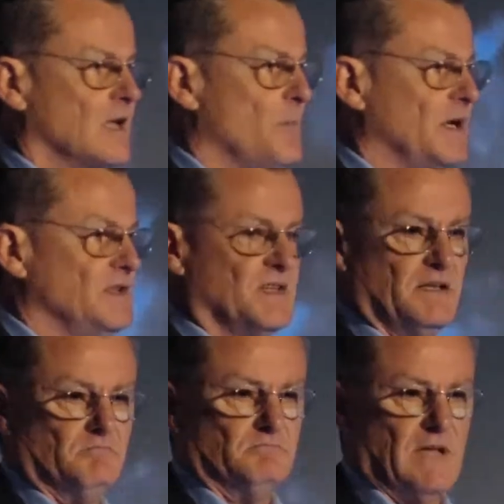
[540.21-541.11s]
Companies
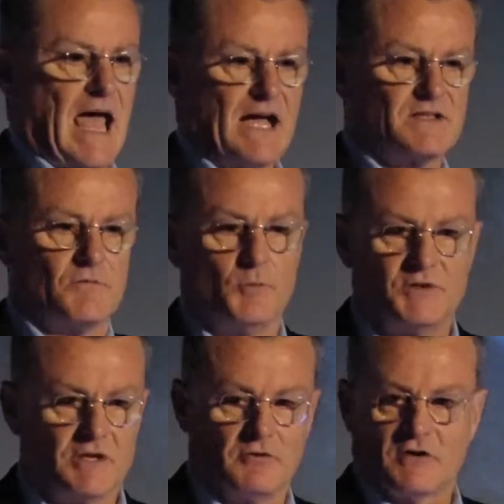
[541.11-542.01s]
didn't ask for a
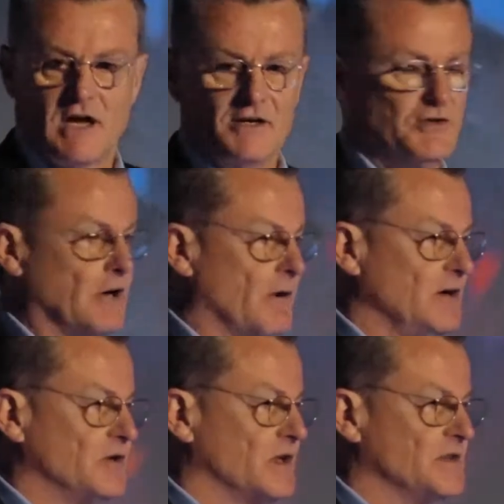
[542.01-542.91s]
particular kind of
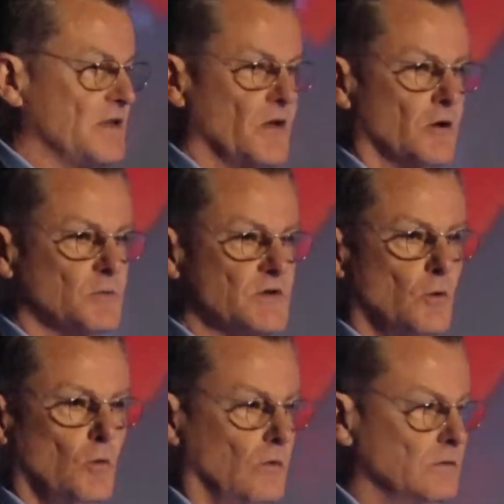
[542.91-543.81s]
generation because they thought it was
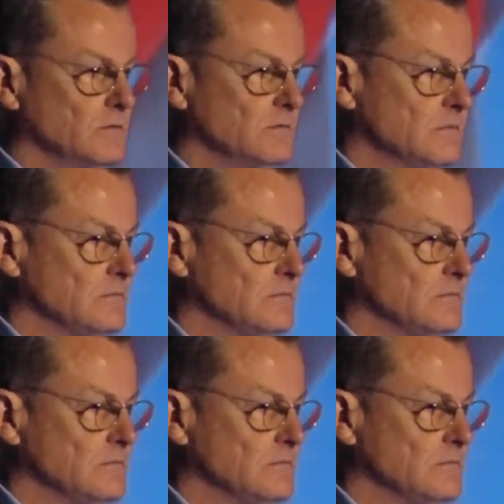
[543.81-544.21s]
cool.